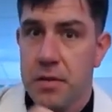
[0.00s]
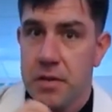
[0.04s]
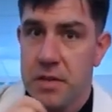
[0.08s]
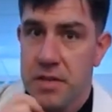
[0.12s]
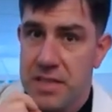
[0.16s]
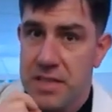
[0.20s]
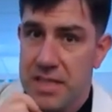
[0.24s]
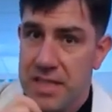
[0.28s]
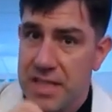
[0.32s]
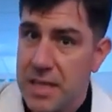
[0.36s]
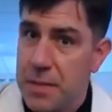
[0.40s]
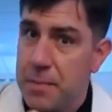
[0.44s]
The
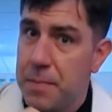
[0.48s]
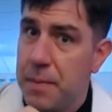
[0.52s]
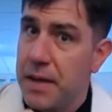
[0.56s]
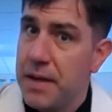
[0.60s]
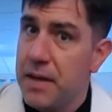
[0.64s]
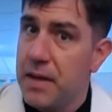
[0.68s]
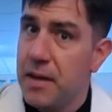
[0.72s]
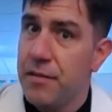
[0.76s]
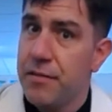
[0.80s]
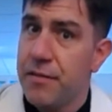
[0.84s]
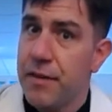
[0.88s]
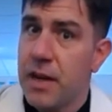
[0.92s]

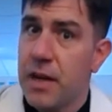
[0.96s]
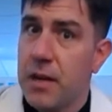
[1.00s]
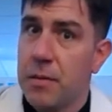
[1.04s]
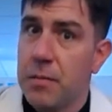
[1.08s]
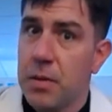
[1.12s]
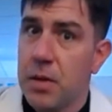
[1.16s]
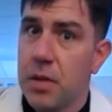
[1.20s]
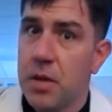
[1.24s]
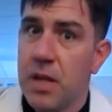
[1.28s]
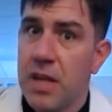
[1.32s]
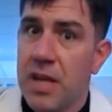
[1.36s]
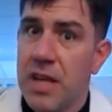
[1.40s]
dependent
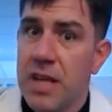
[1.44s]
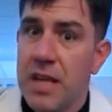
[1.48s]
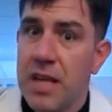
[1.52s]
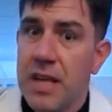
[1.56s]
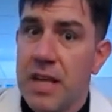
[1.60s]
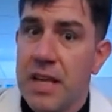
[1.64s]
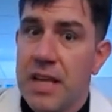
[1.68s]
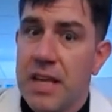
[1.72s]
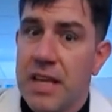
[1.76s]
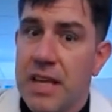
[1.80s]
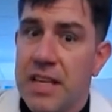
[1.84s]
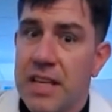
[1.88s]
variable
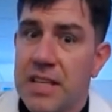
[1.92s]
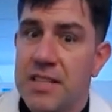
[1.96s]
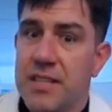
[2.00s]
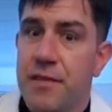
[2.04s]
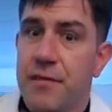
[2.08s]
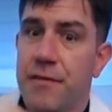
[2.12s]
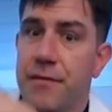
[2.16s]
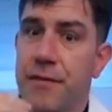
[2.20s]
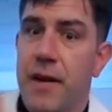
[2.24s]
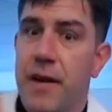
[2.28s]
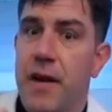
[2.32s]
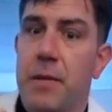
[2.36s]
is
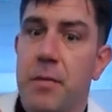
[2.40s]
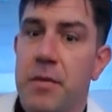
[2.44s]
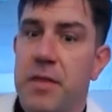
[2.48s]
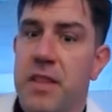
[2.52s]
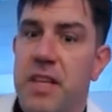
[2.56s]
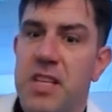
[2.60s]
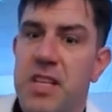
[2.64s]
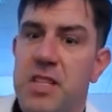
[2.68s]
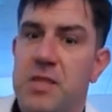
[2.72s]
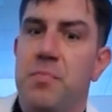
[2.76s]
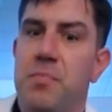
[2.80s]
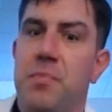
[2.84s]
the variable
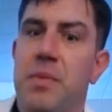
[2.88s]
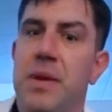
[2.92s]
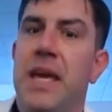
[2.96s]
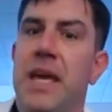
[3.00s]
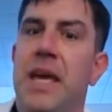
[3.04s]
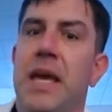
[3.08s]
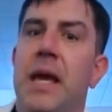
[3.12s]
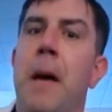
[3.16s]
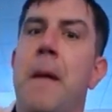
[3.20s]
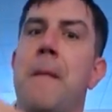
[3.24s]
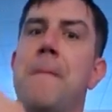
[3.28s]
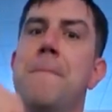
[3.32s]
that is
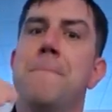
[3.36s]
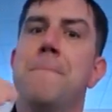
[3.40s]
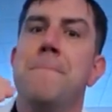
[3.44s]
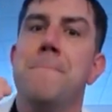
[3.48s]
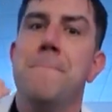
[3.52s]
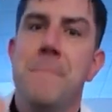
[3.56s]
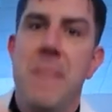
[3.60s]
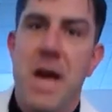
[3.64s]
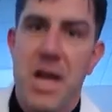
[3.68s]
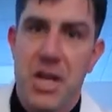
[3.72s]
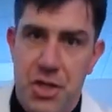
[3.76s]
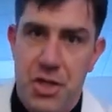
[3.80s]
being
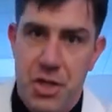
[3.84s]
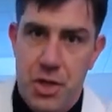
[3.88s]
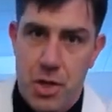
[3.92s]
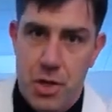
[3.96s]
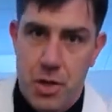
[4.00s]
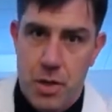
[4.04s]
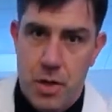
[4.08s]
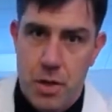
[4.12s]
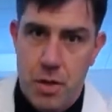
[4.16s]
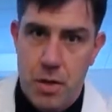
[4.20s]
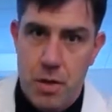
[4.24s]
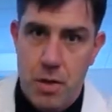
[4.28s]
measured.